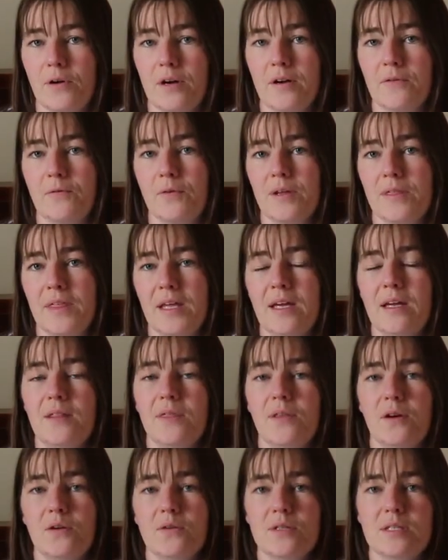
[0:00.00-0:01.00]
And if we think of
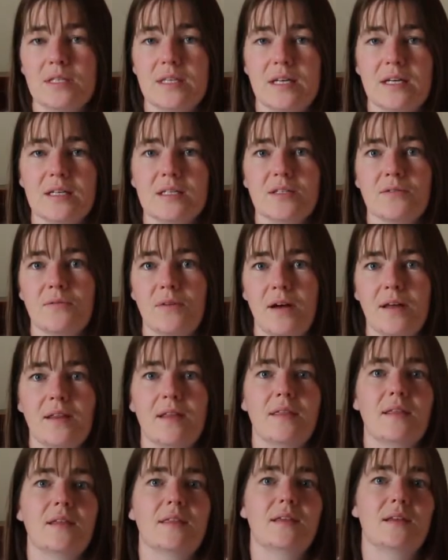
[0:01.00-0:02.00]
those things
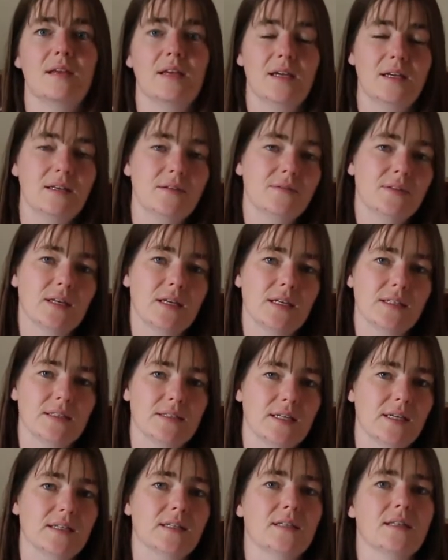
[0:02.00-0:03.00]
rather than the negative things
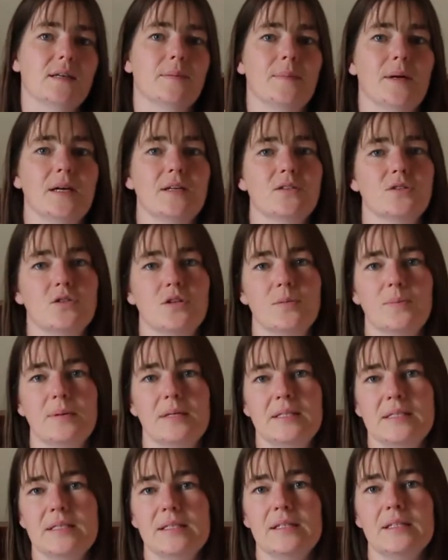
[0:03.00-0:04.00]
like the mouse
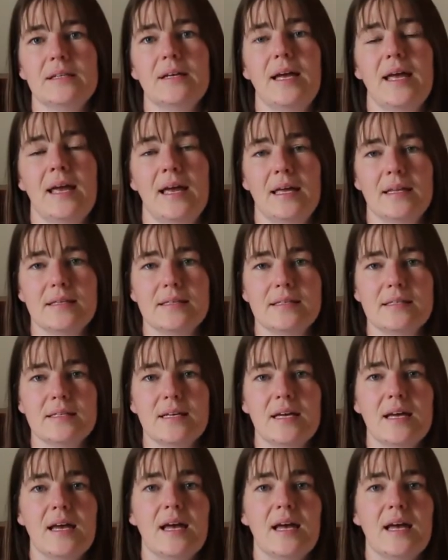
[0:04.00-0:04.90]
droppings and the ants,